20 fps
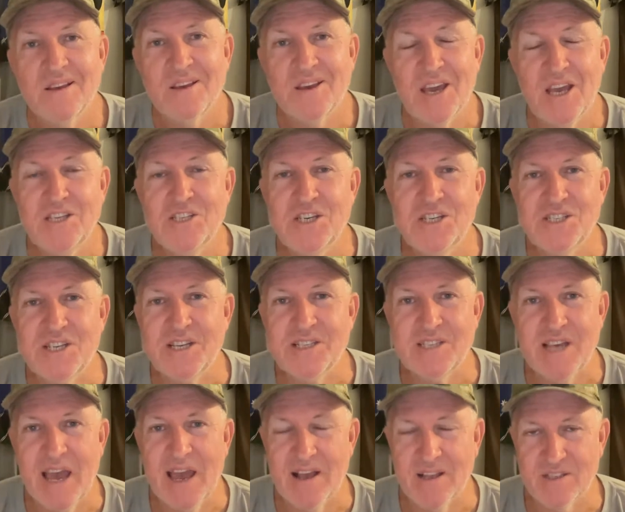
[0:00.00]
Gidgey's in
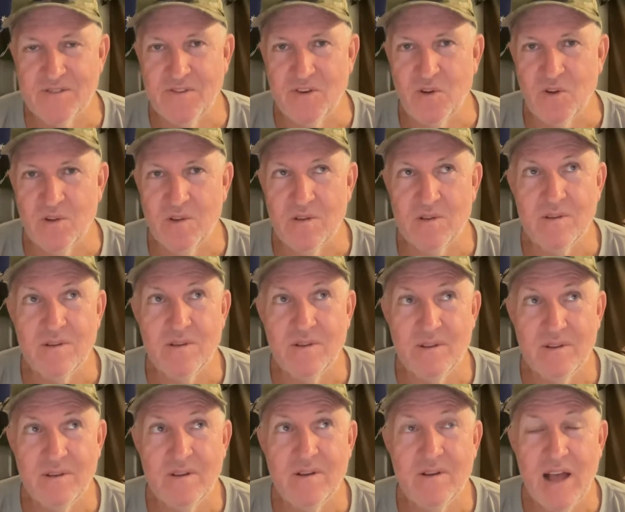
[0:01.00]
Townsville
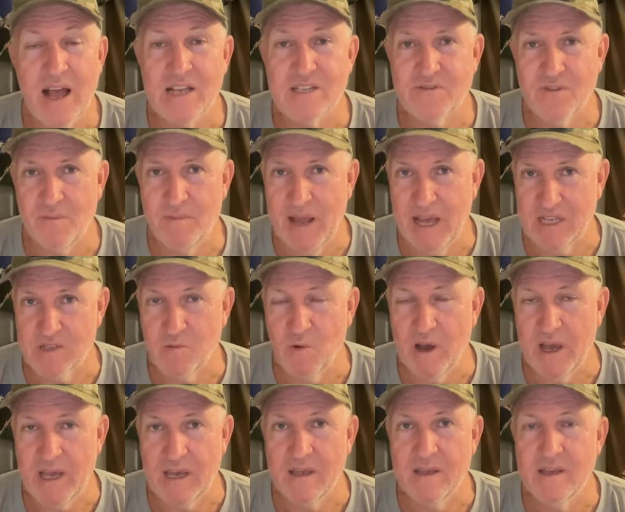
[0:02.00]
as from next
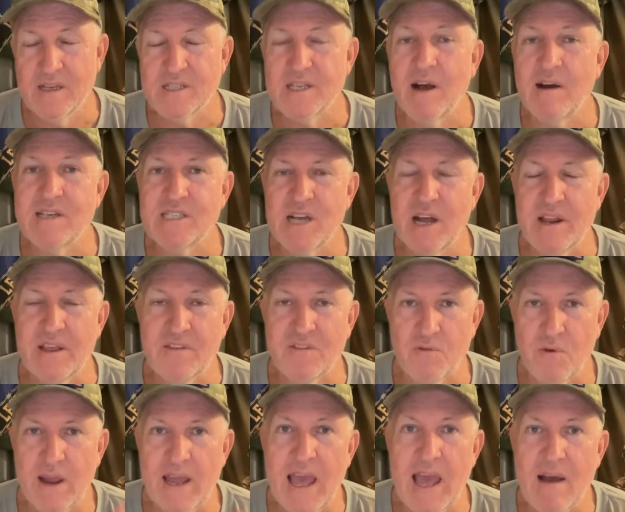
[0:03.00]
week. So he's only
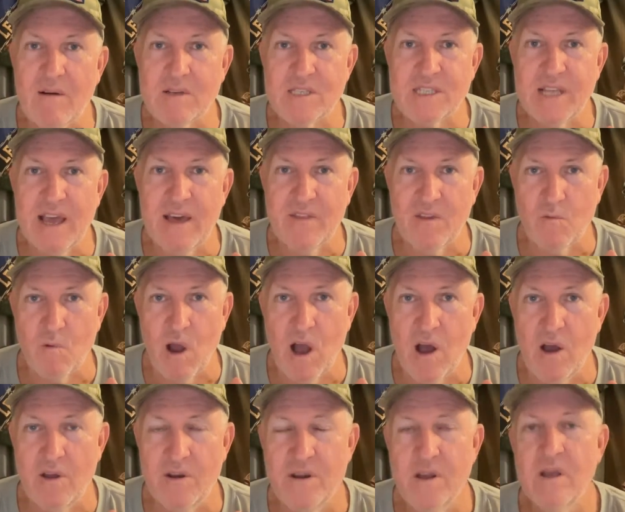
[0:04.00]
3 hours down the
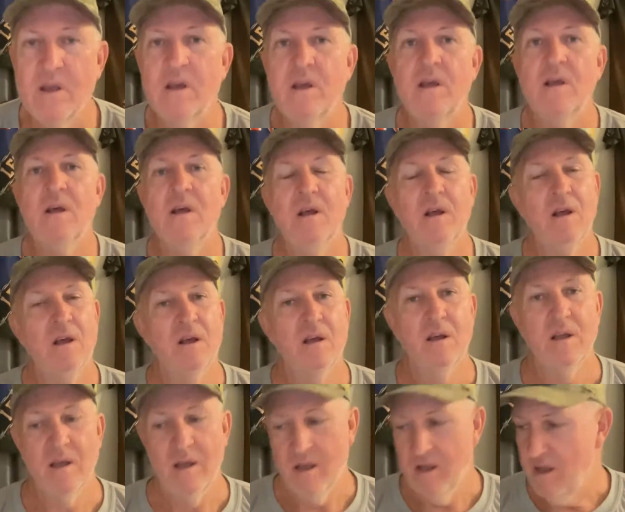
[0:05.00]
road.
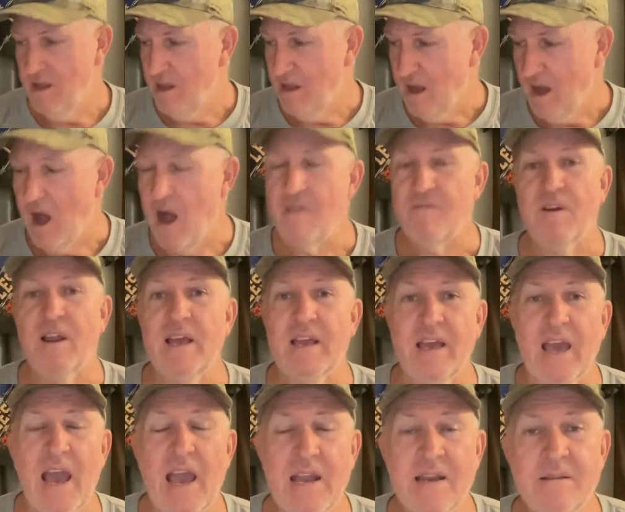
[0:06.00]
Hopefully
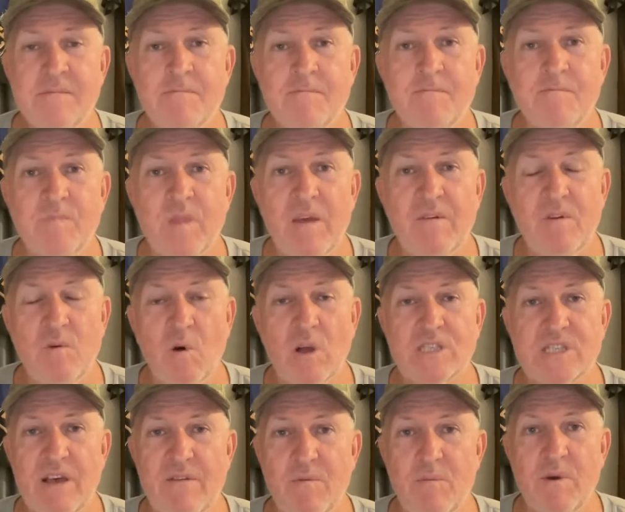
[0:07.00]
Ken, if he
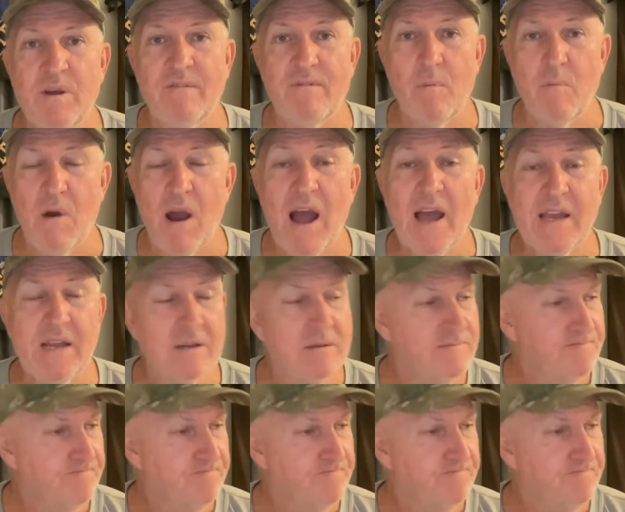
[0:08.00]
wants to have a bit of a break,